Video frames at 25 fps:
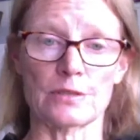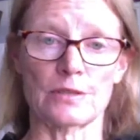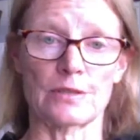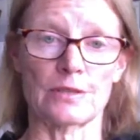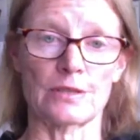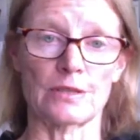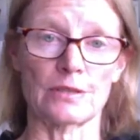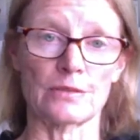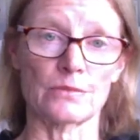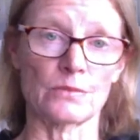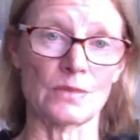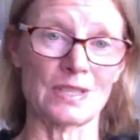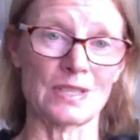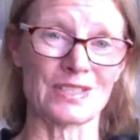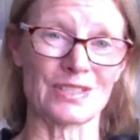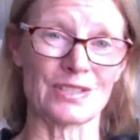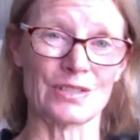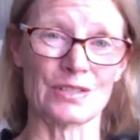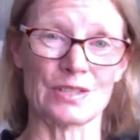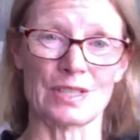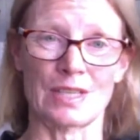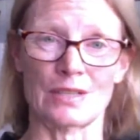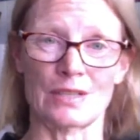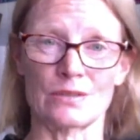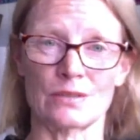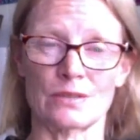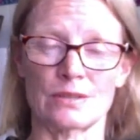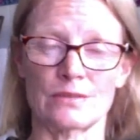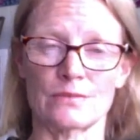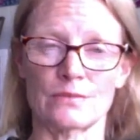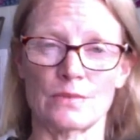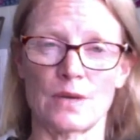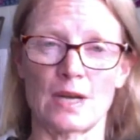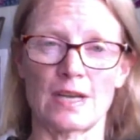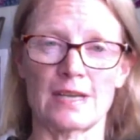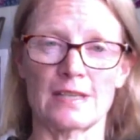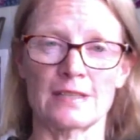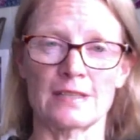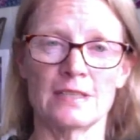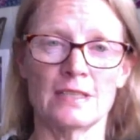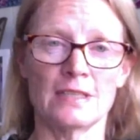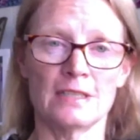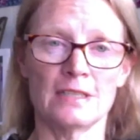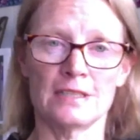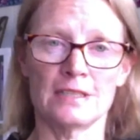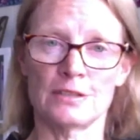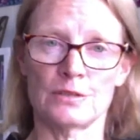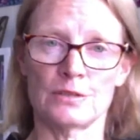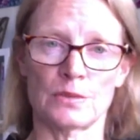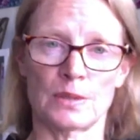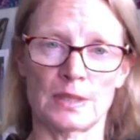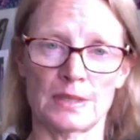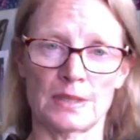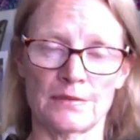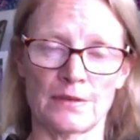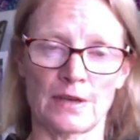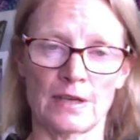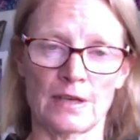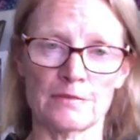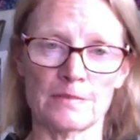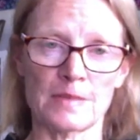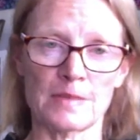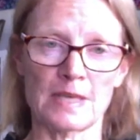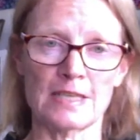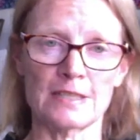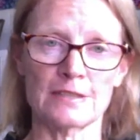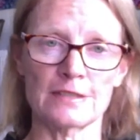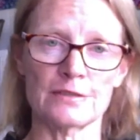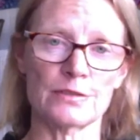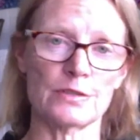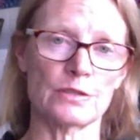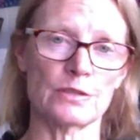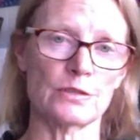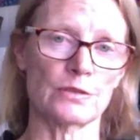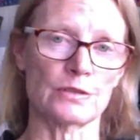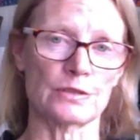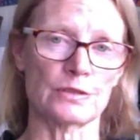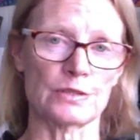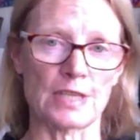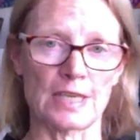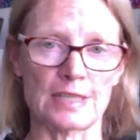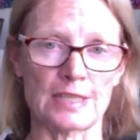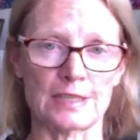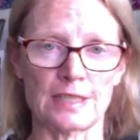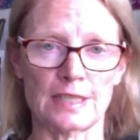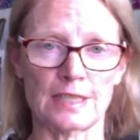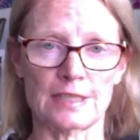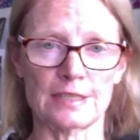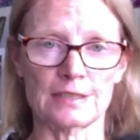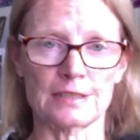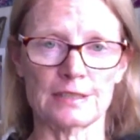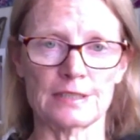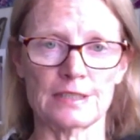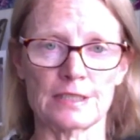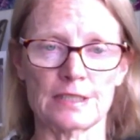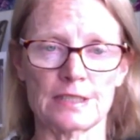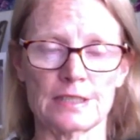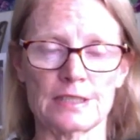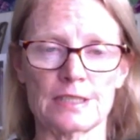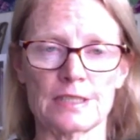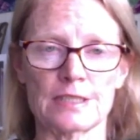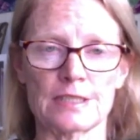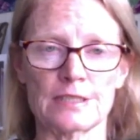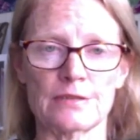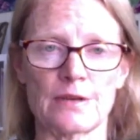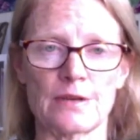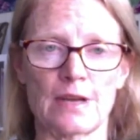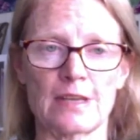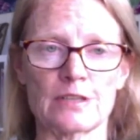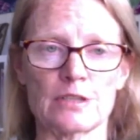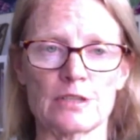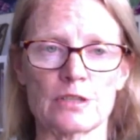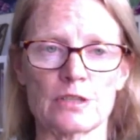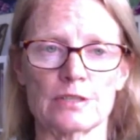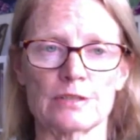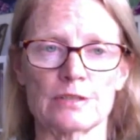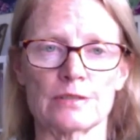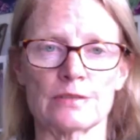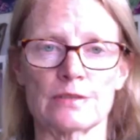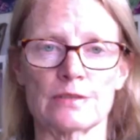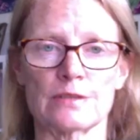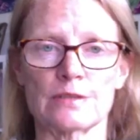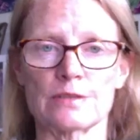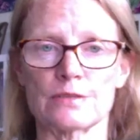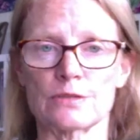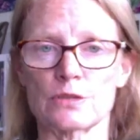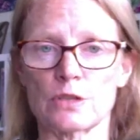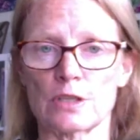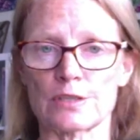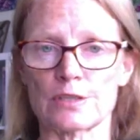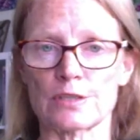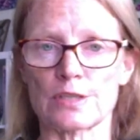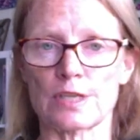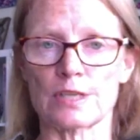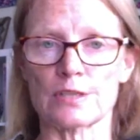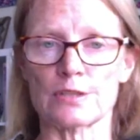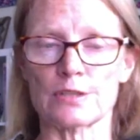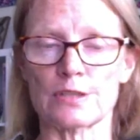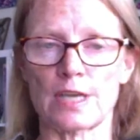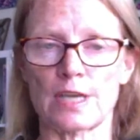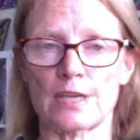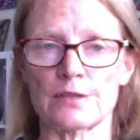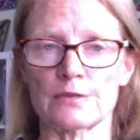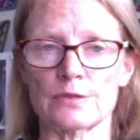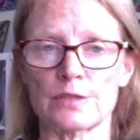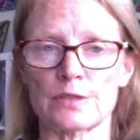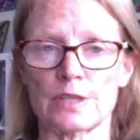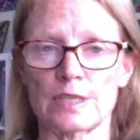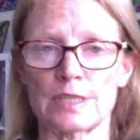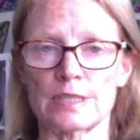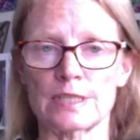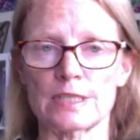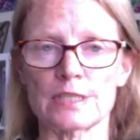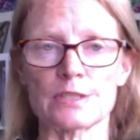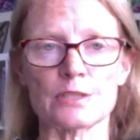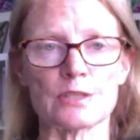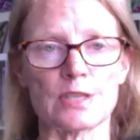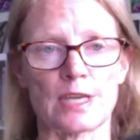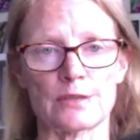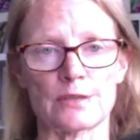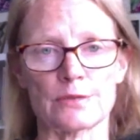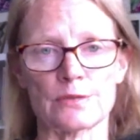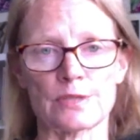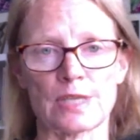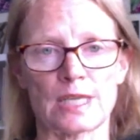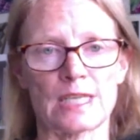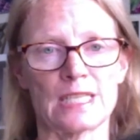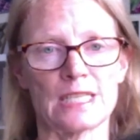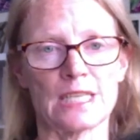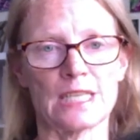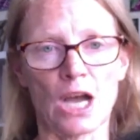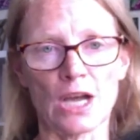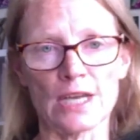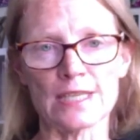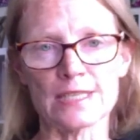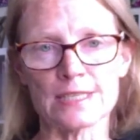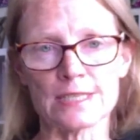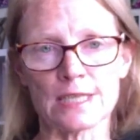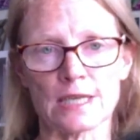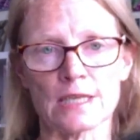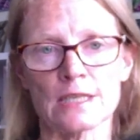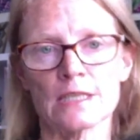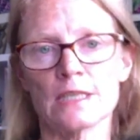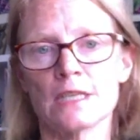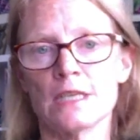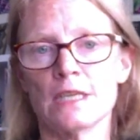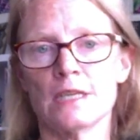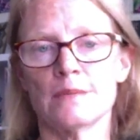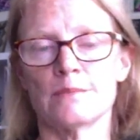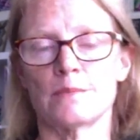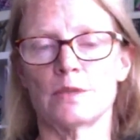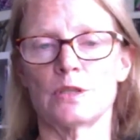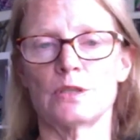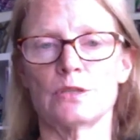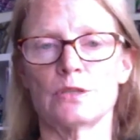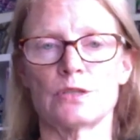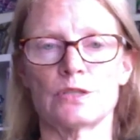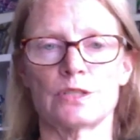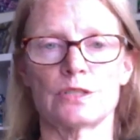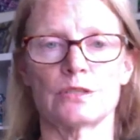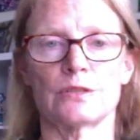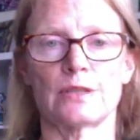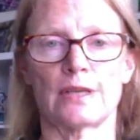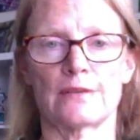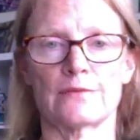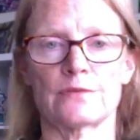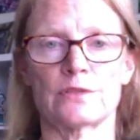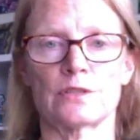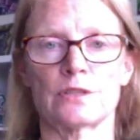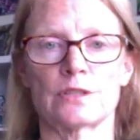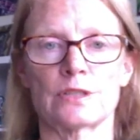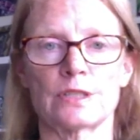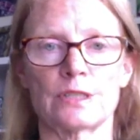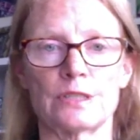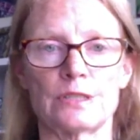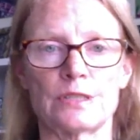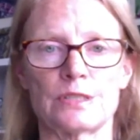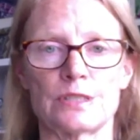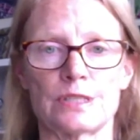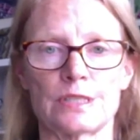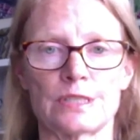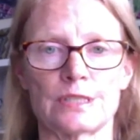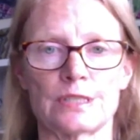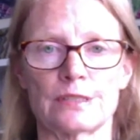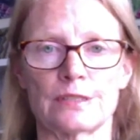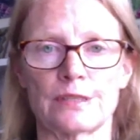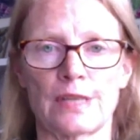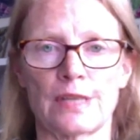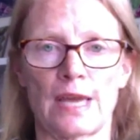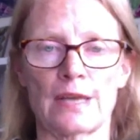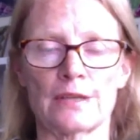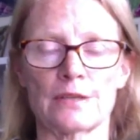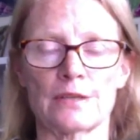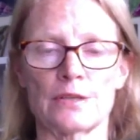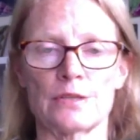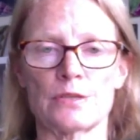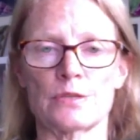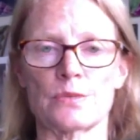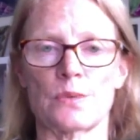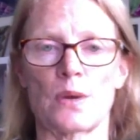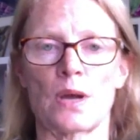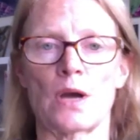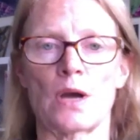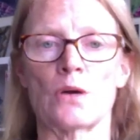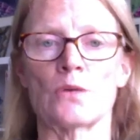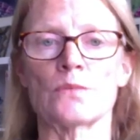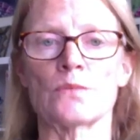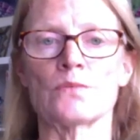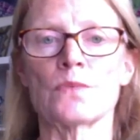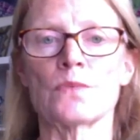you know, Western saddle can weigh 25 pounds. So you've got to take that into consideration. Dressage saddles or English saddles are lighter, but you still have to consider that as well.